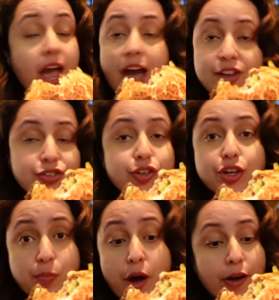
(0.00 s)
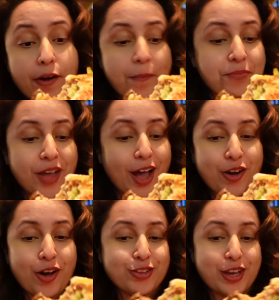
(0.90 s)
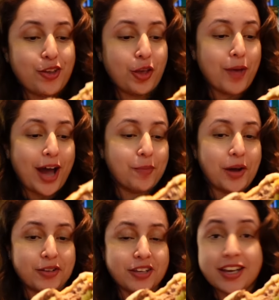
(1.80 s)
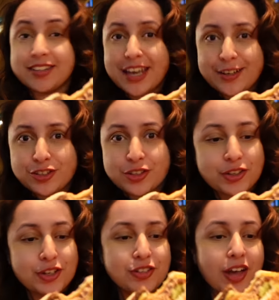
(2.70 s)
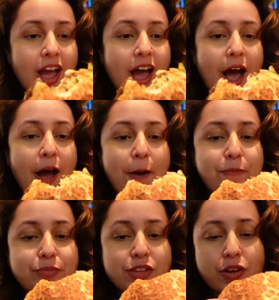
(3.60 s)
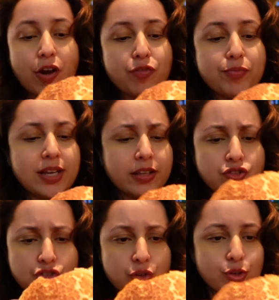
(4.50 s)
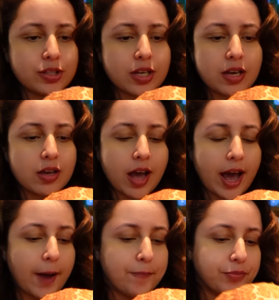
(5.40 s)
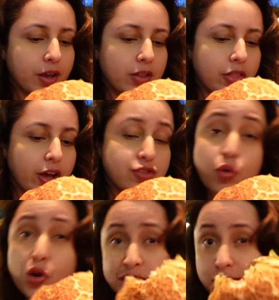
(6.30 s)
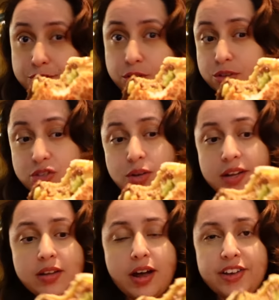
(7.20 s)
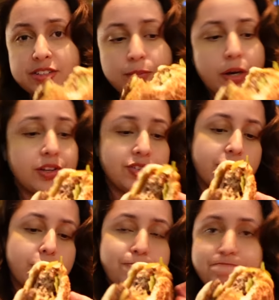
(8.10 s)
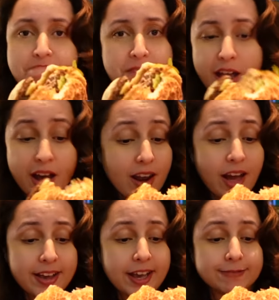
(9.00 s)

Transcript: It's a good burger. I can't say anything bad about it. It tastes good. Um, there's a lot of meat. It's juicy. Um, the sauce that they've used is really nice. The bun is good. I like it.